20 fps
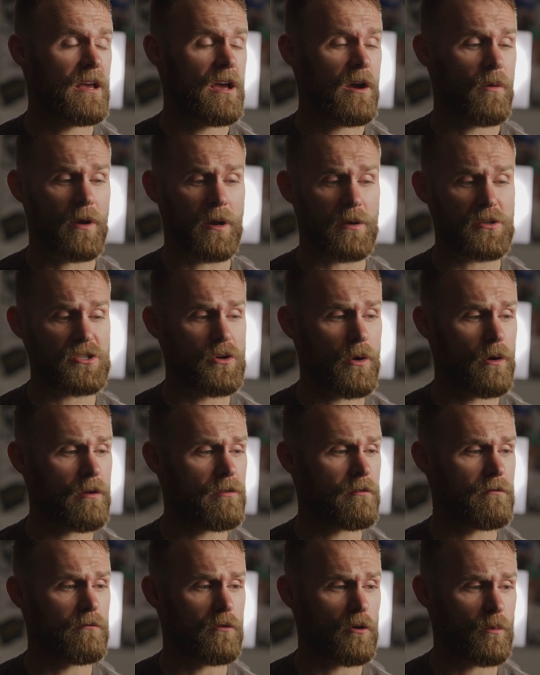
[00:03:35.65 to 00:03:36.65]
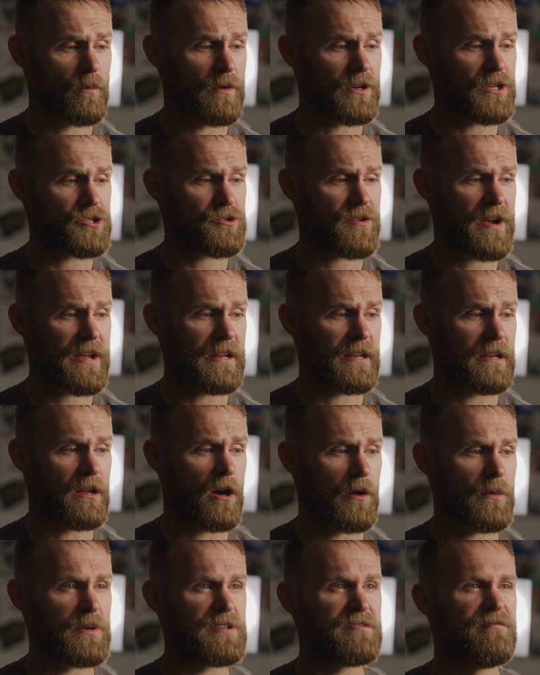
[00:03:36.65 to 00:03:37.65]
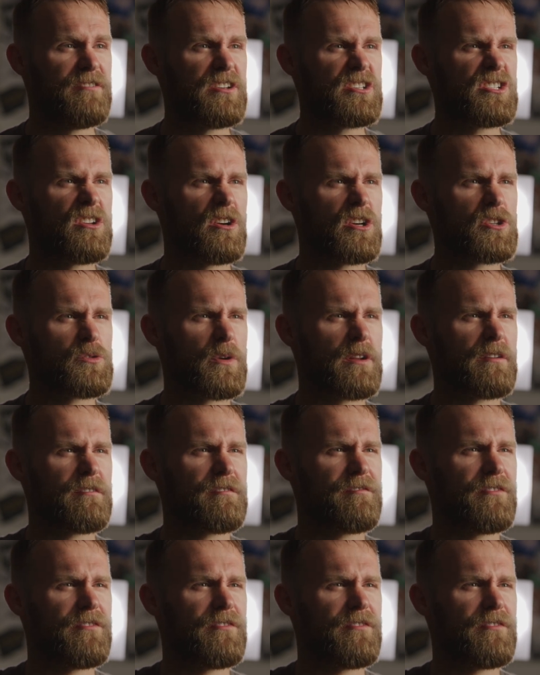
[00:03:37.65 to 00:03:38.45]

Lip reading: When I was going through Royal Marines training, I always visualized what it would